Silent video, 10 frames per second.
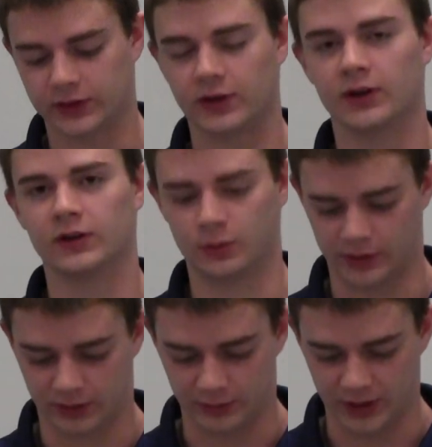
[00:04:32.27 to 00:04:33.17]
theory is
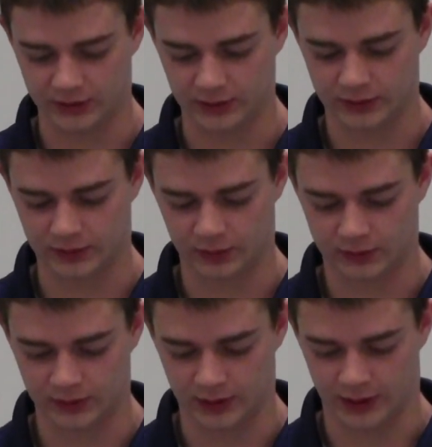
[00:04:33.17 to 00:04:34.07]
one of the major
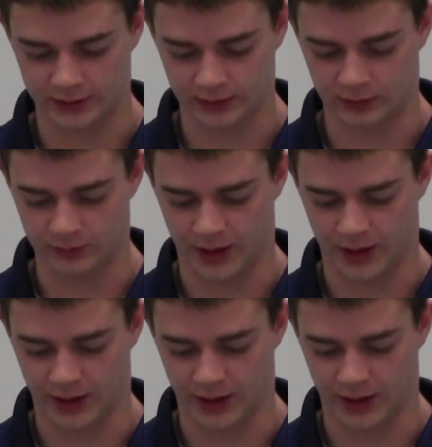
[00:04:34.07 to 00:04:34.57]
sociological